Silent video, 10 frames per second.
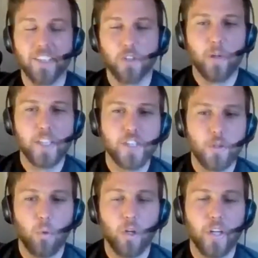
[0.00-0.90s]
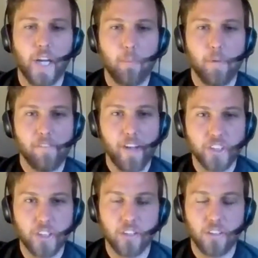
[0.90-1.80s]
You mentioned the word
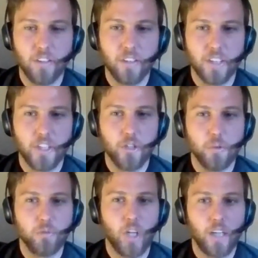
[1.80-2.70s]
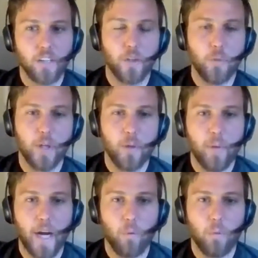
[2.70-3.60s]
professional. Can you talk a little bit
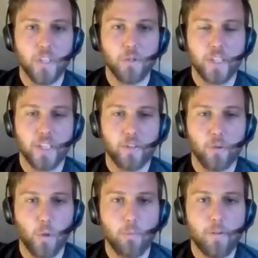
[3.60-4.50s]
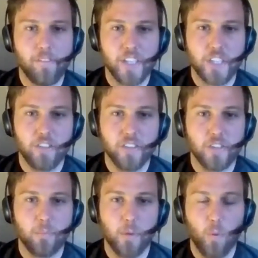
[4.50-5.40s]
about when you hear the word
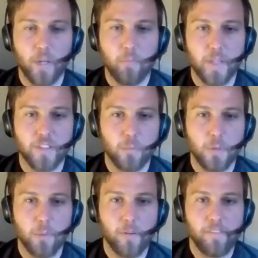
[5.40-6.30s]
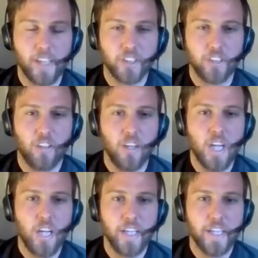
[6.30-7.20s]
professionalism and what it means to be a professional
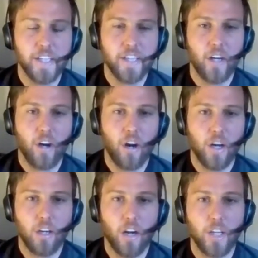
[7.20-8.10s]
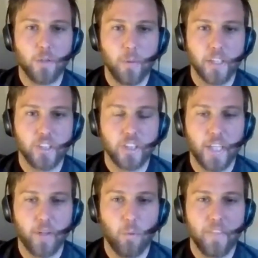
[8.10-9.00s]
in our occupation,
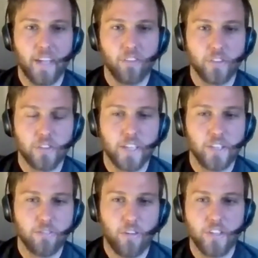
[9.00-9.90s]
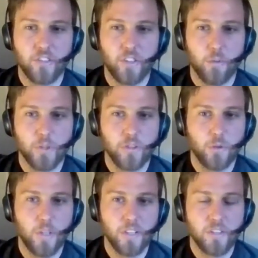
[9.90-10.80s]
kind of what that looks like as far as dealing with
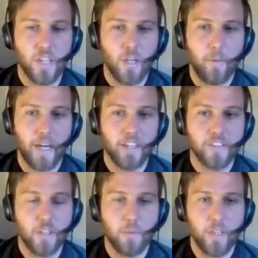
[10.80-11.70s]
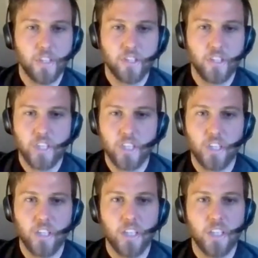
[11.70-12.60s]
students, parents, and administration?